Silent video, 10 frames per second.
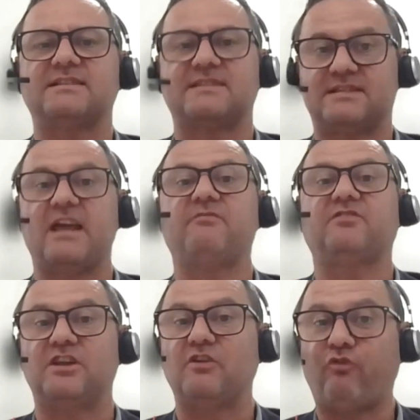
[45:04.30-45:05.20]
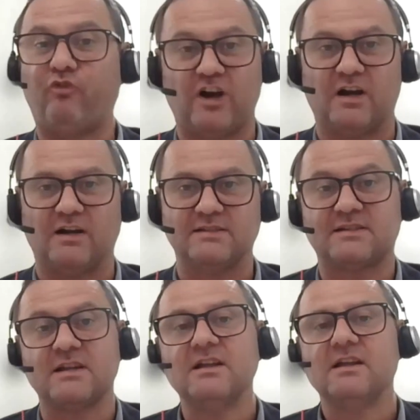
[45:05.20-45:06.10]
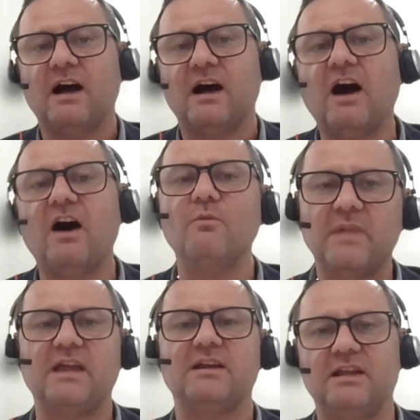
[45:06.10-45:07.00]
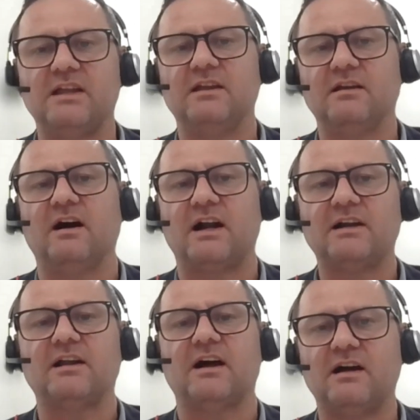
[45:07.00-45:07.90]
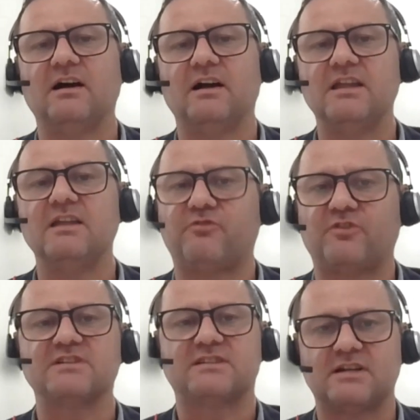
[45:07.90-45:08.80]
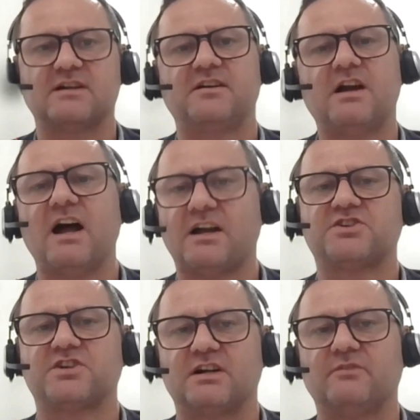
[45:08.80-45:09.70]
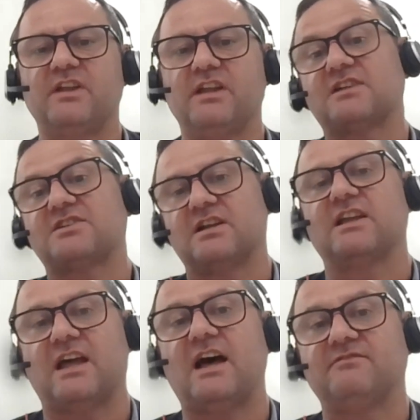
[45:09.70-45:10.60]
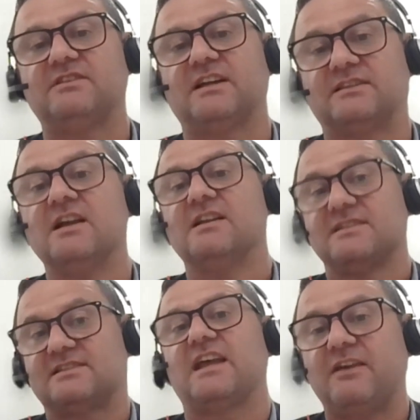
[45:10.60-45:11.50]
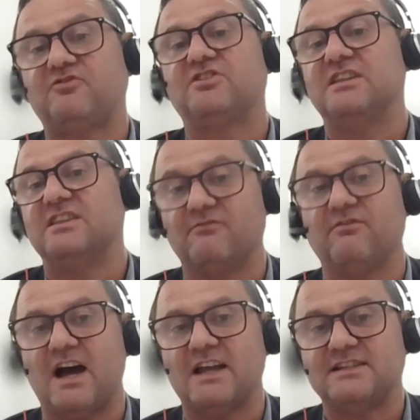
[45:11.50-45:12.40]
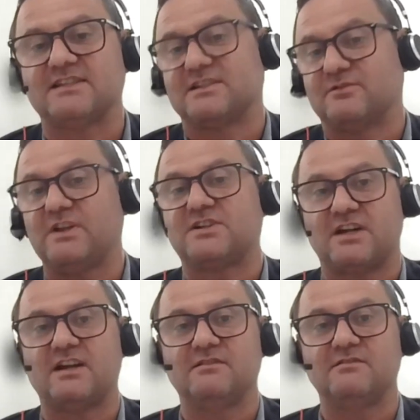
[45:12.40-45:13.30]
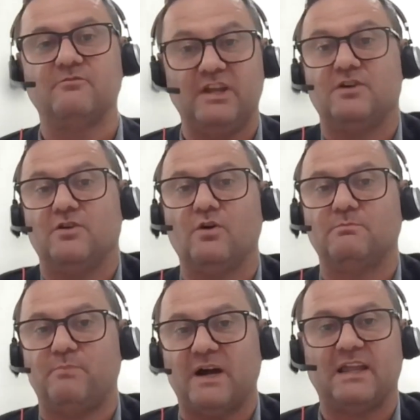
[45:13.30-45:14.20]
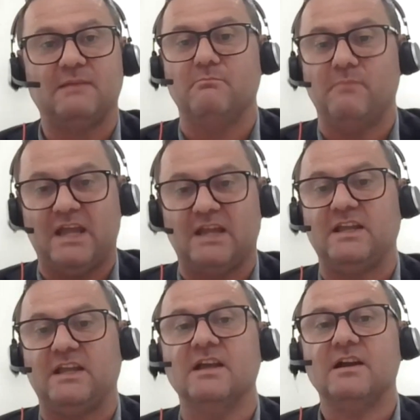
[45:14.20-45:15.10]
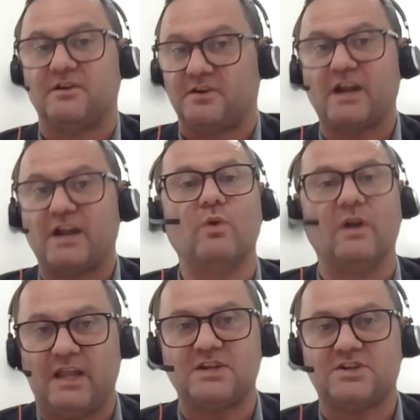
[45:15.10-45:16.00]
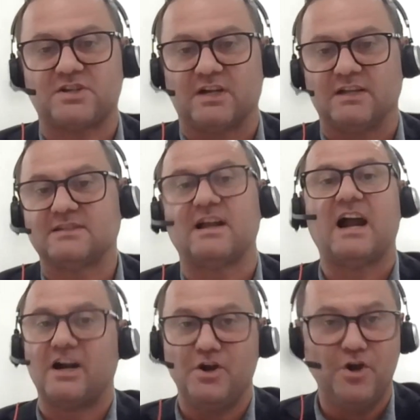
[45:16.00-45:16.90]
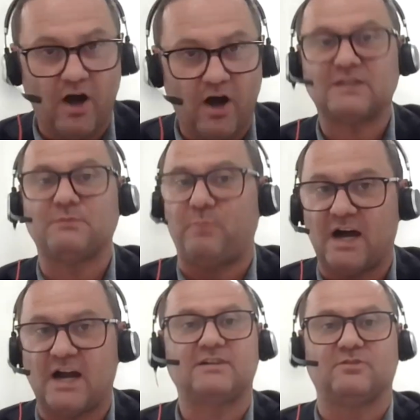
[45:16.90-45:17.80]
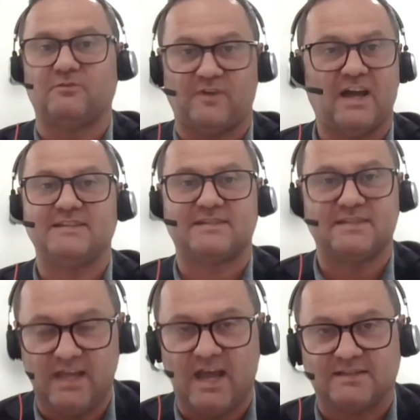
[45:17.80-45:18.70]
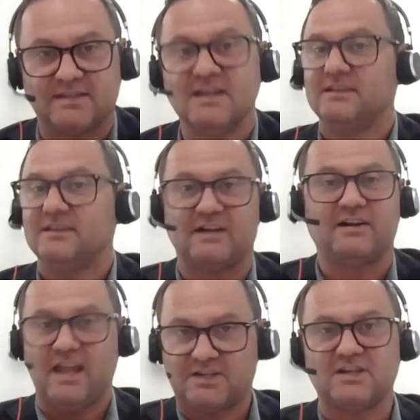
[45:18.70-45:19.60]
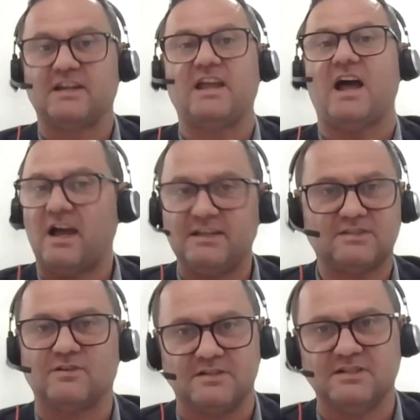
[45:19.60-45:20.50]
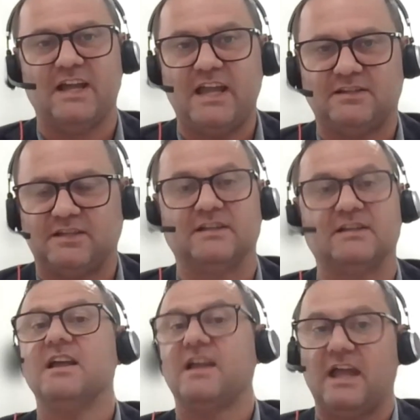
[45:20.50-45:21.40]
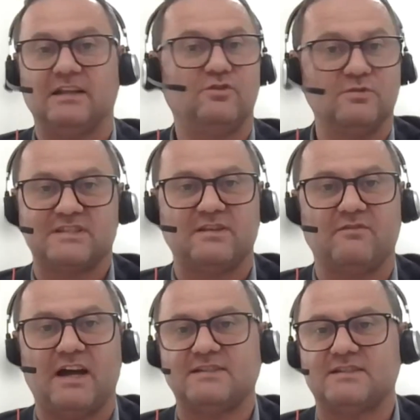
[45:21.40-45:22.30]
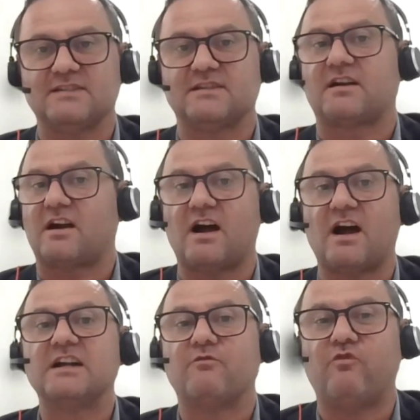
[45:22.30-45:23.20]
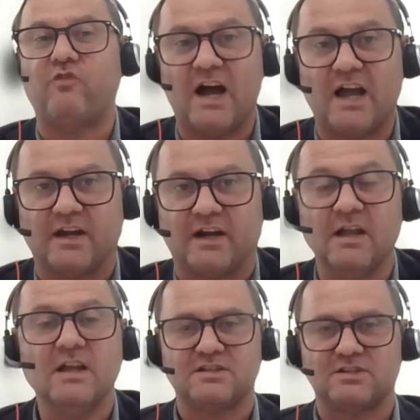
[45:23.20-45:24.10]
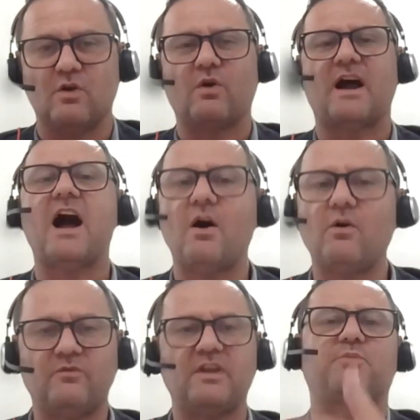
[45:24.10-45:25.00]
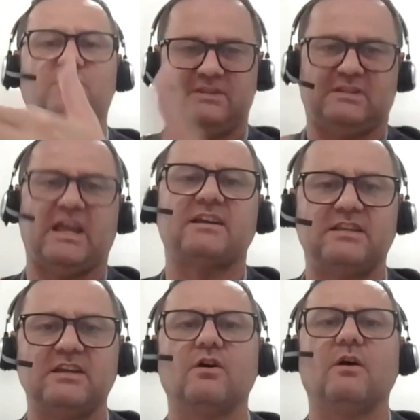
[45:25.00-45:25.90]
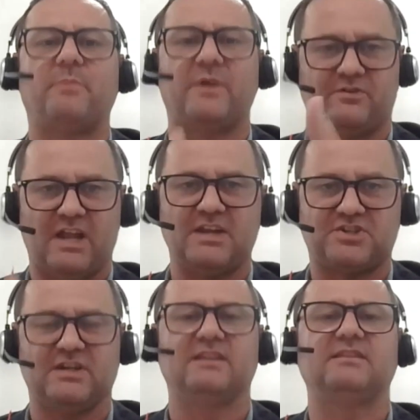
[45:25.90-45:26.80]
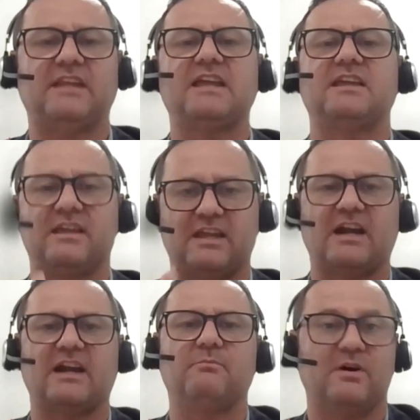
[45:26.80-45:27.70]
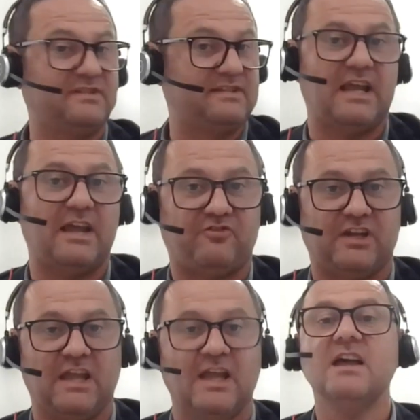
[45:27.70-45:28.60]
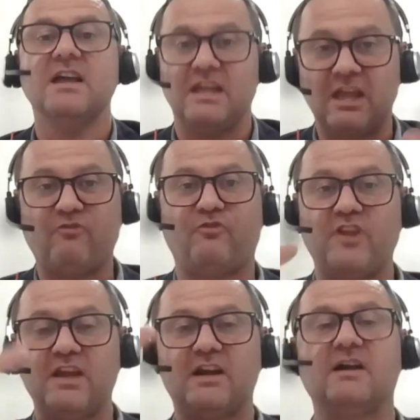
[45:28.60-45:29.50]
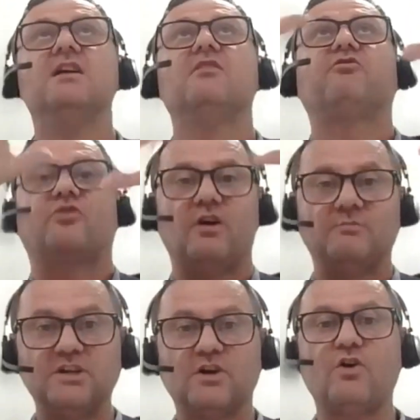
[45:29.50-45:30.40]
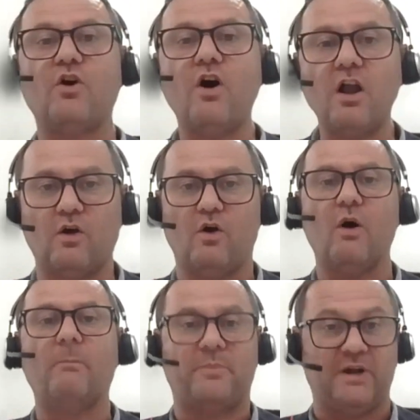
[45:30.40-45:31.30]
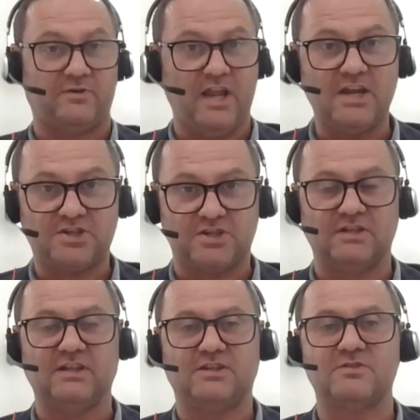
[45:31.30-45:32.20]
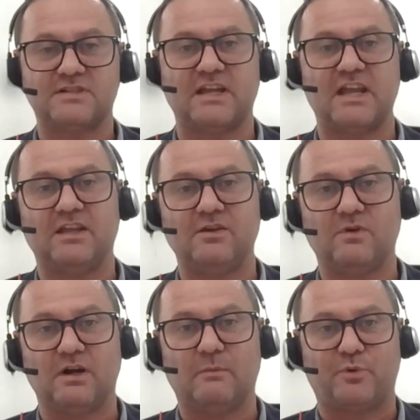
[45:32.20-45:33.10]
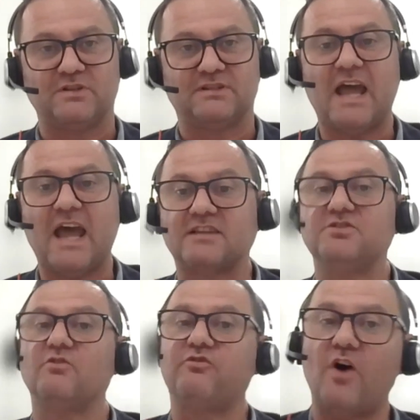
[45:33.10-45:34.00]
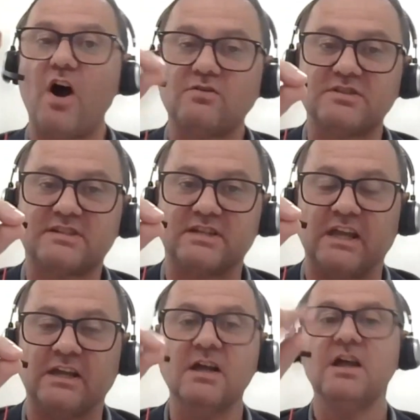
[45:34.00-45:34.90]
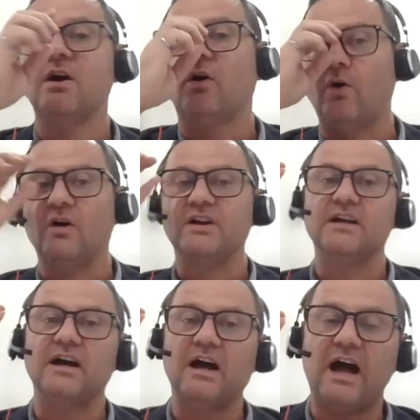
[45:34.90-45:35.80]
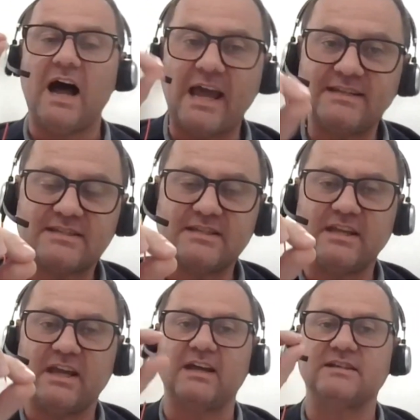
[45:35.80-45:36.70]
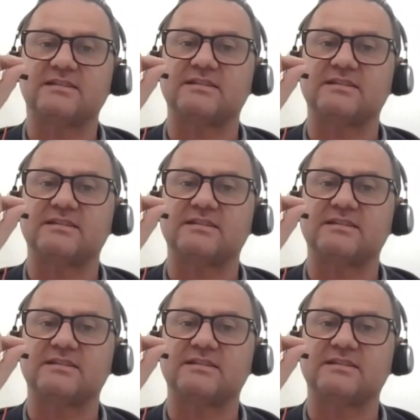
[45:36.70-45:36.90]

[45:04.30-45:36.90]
safety first, how many are infrastructure we actually have that safety devices, which are, we know by many regulations, are not part of ICS. They're actually isolated, and those devices are hardwired. So how we protecting operation and taking care about safety if we are from the whole operation that you're saying you want to protect, you're focusing on ICS